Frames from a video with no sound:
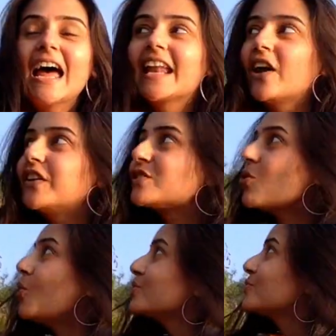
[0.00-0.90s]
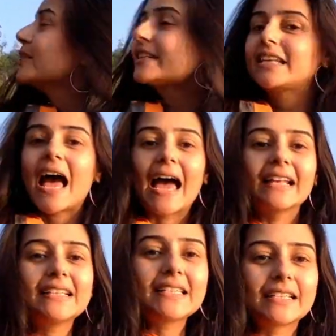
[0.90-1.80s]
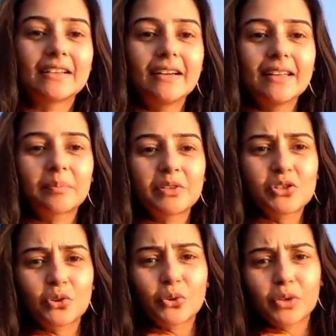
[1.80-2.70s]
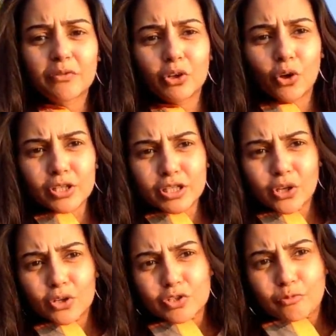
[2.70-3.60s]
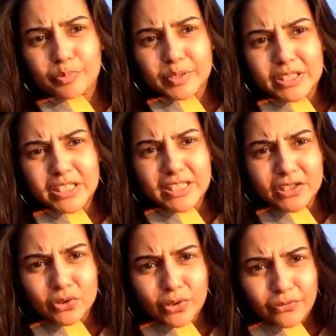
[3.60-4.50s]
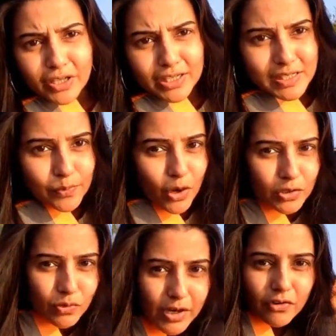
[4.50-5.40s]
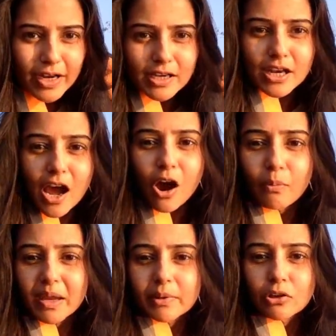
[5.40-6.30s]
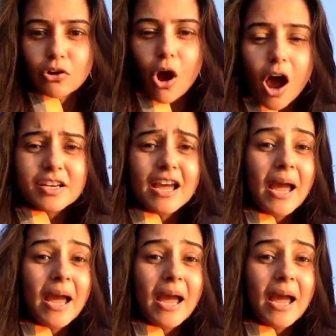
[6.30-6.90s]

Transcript: Now there's also a little island here. Let me show you. There were lots and lots of birdies. I don't know if we can spot one right now, maybe not.